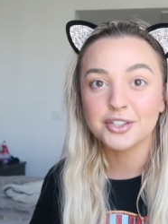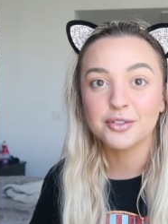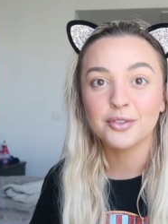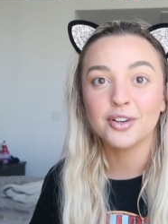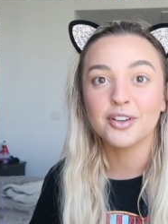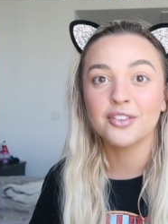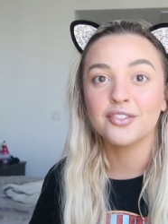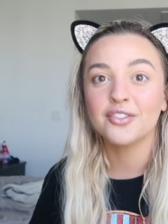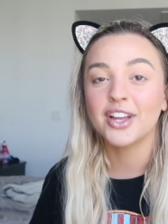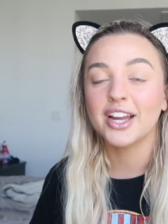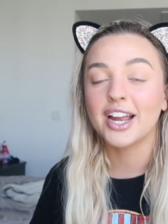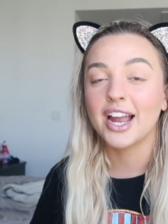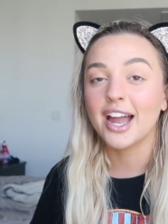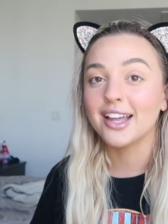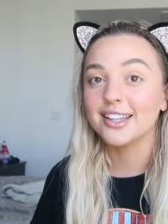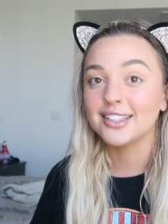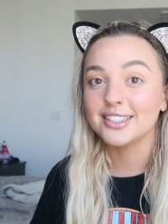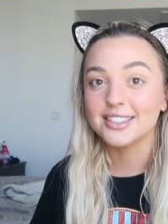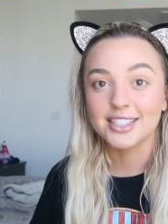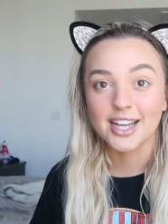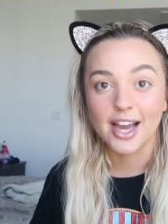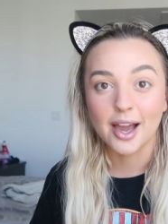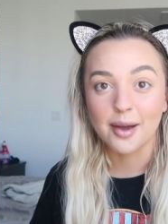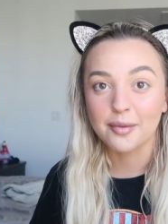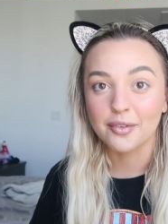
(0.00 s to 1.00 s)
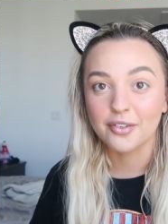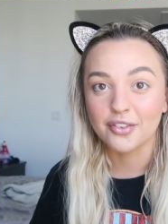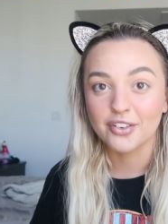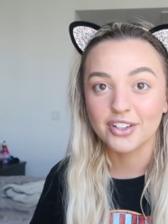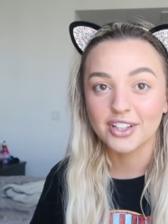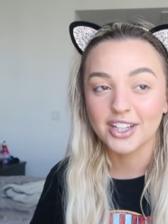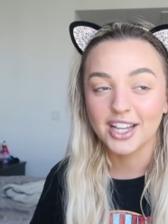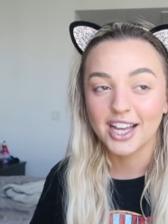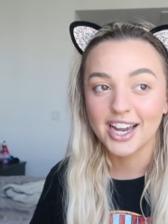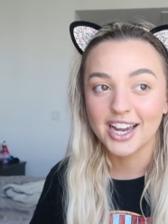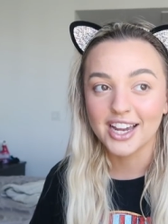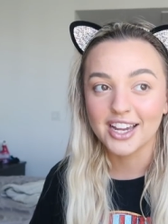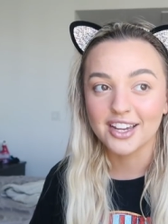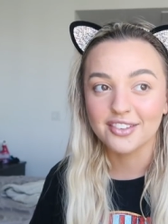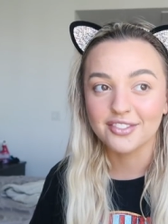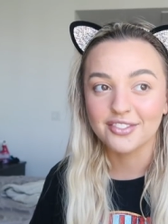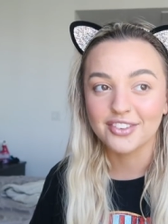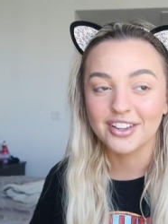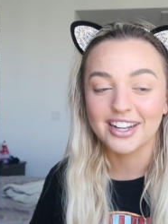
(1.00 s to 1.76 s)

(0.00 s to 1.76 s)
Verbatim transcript: she would have like had the time of her life.